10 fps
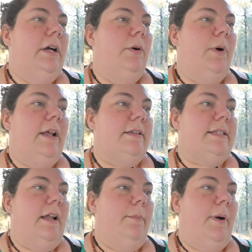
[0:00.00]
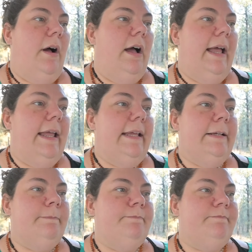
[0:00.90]
What else did I buy?
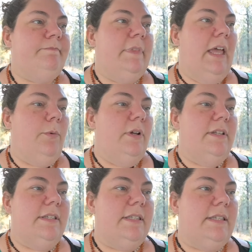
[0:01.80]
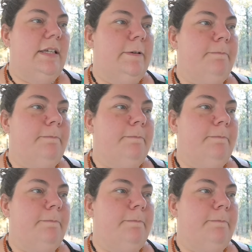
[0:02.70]
There was